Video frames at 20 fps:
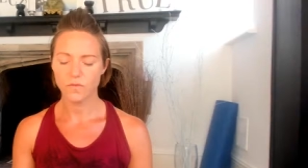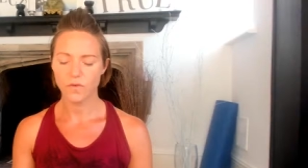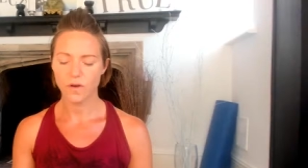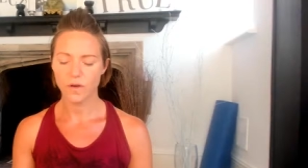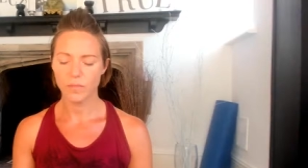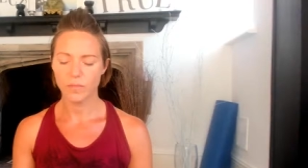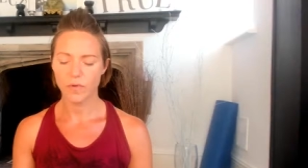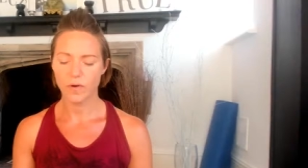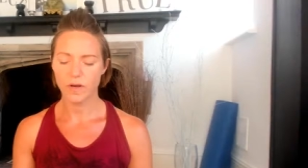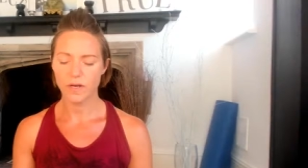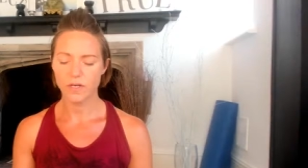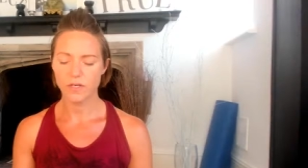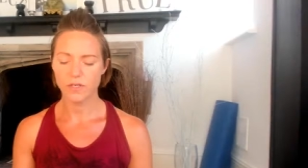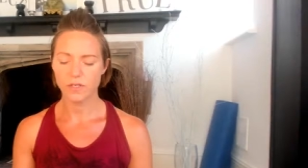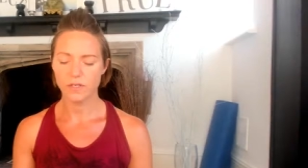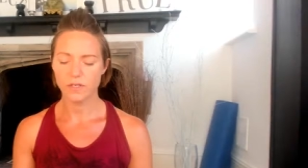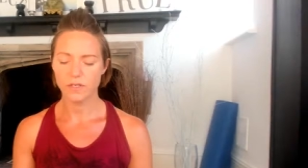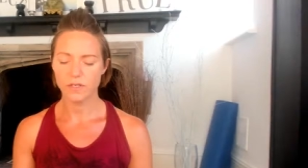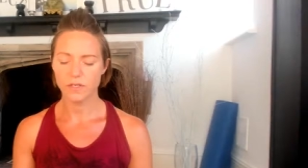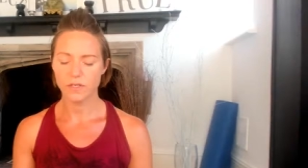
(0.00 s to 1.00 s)

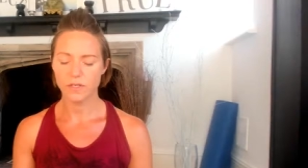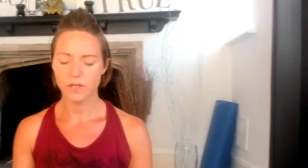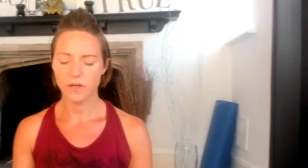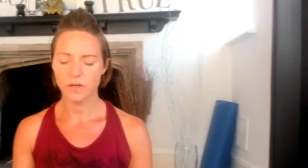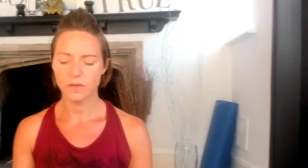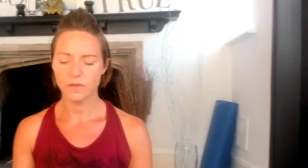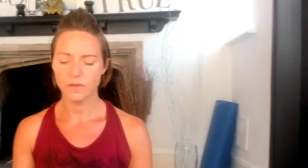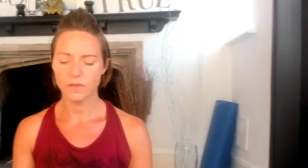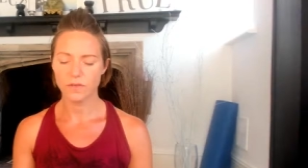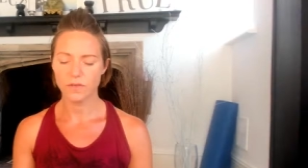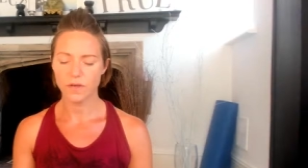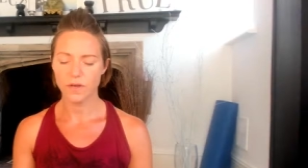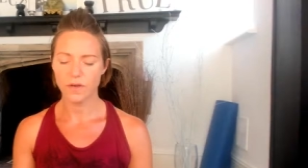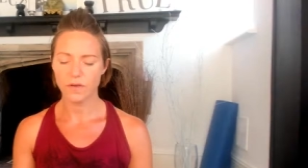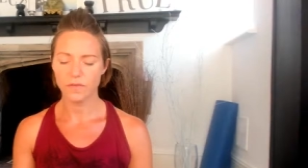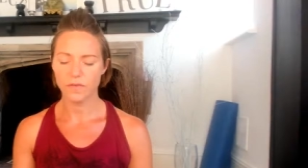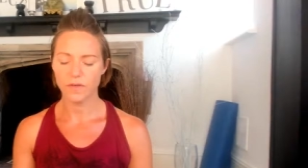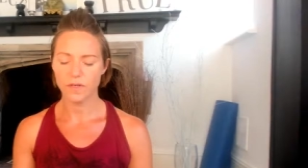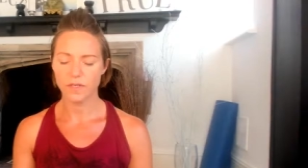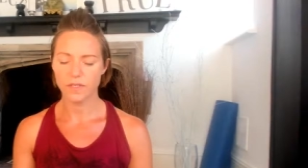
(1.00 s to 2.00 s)
vibrations that don't
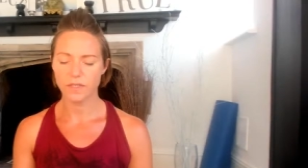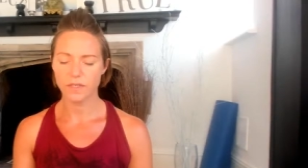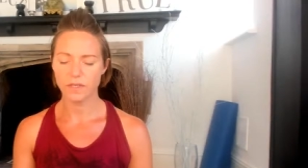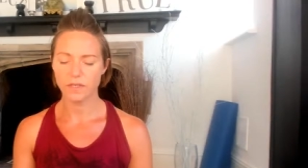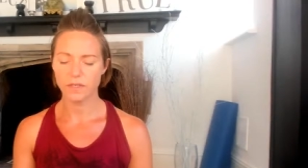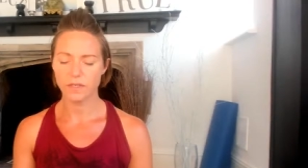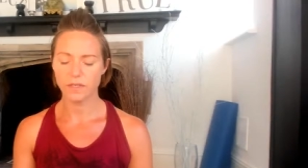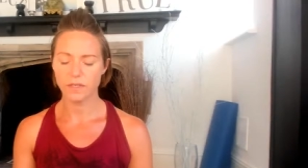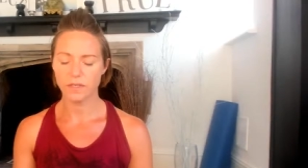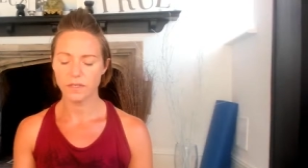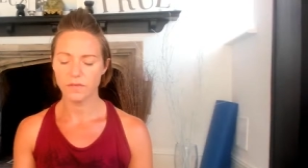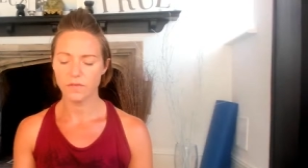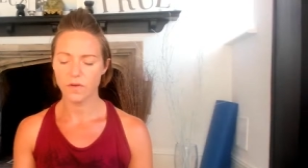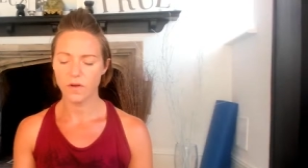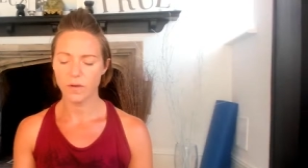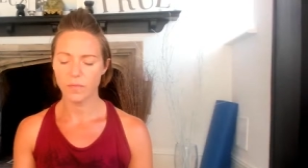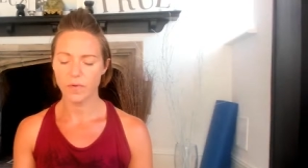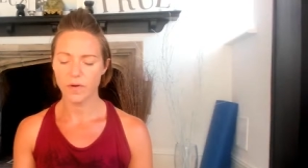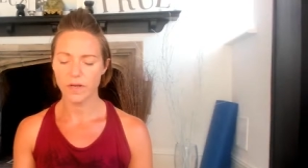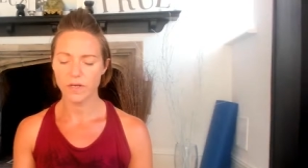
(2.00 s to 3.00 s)
serve us, and the
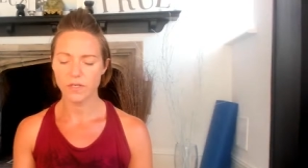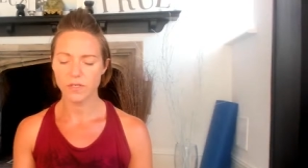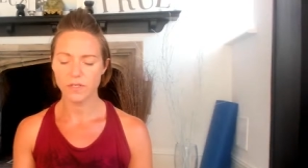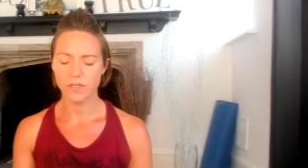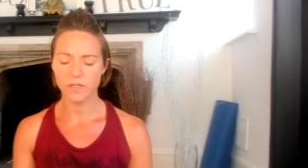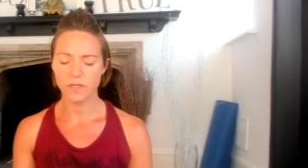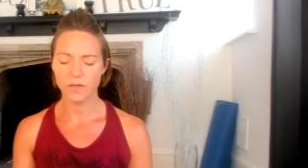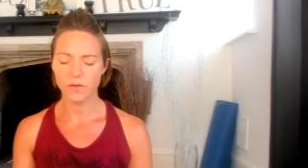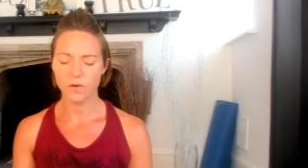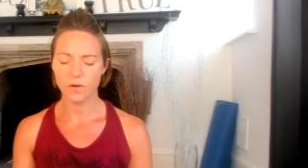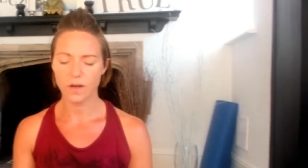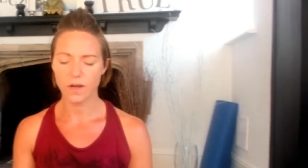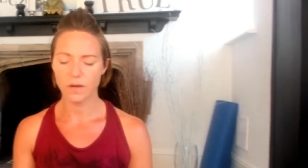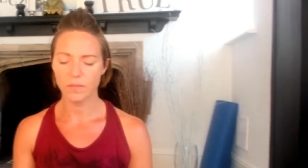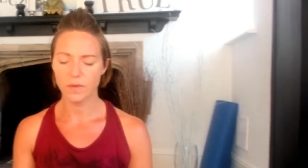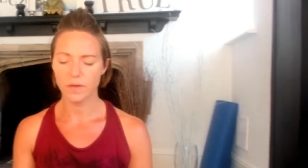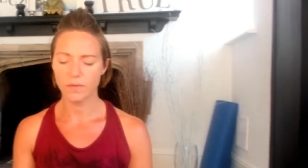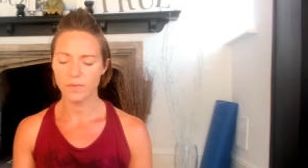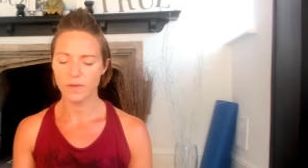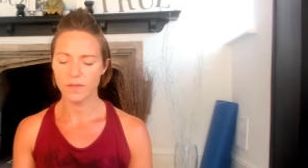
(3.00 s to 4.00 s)
vibrations are not
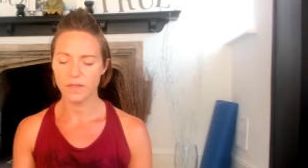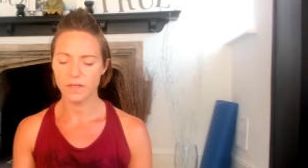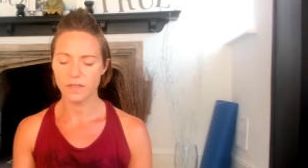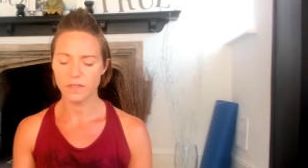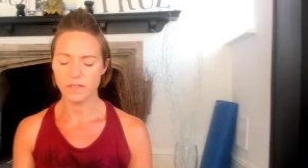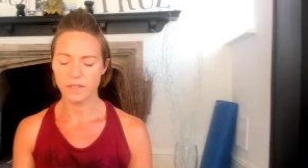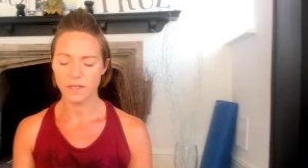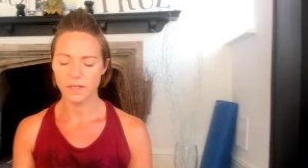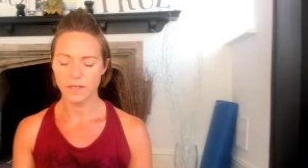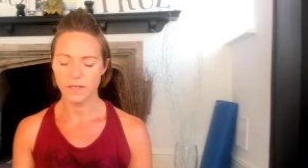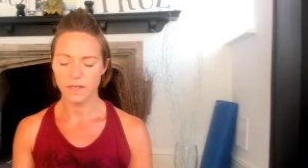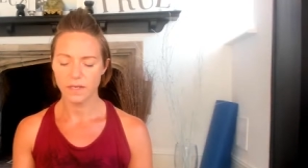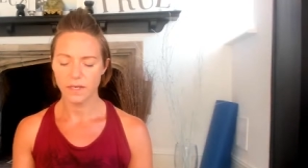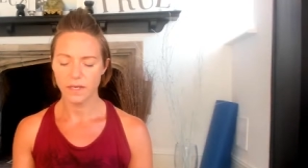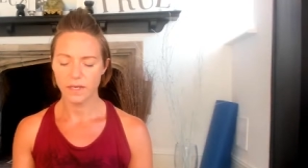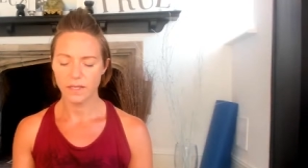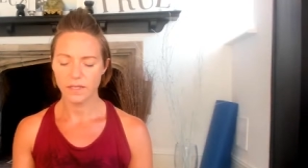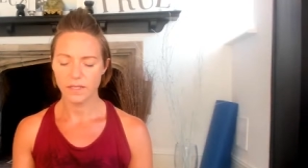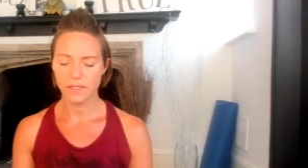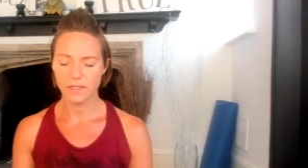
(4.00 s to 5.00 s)
coming with us
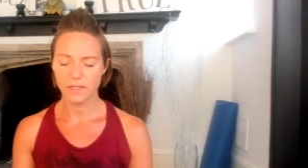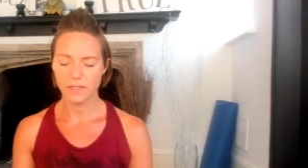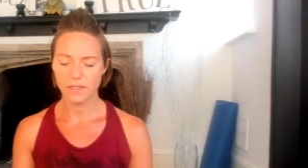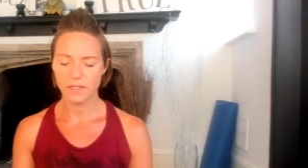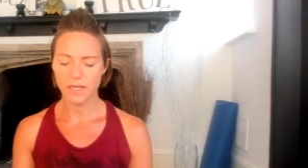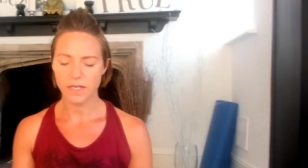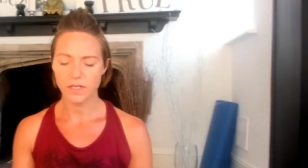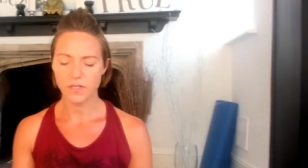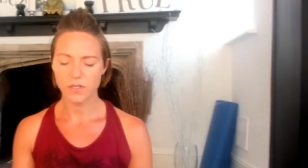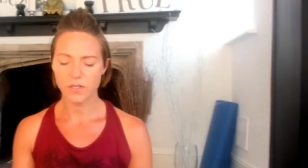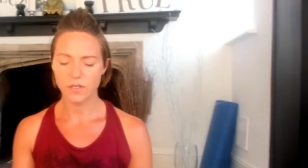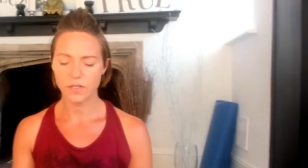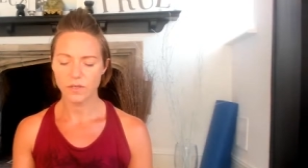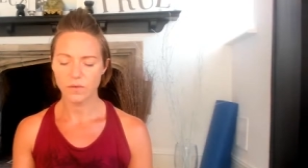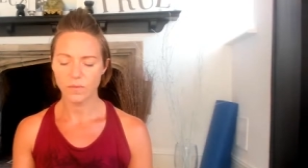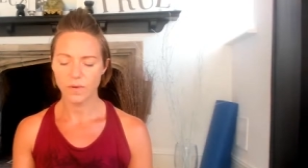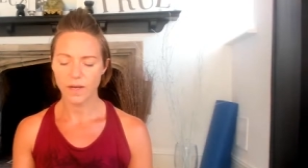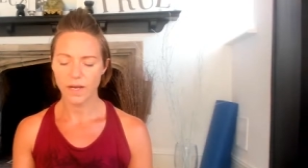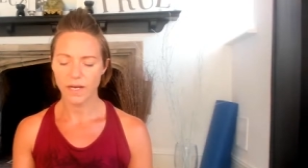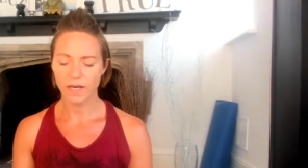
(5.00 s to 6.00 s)
in this ascension that
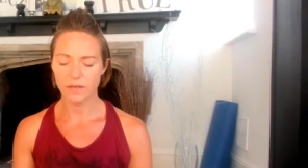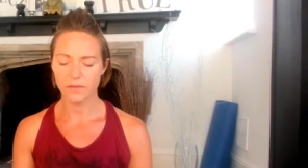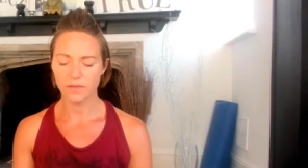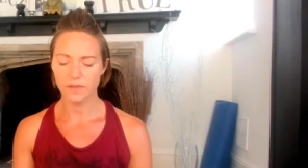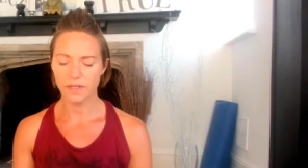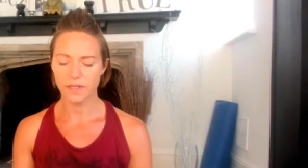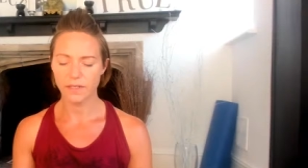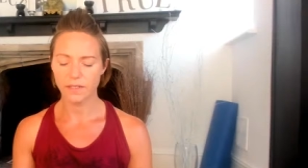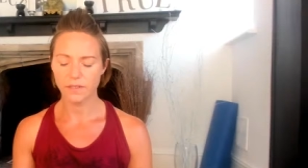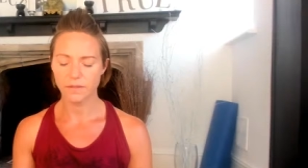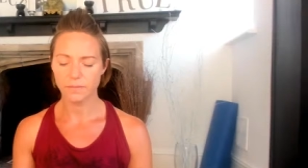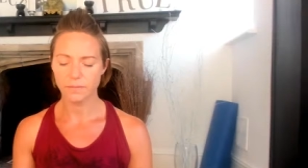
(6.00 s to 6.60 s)
we're having.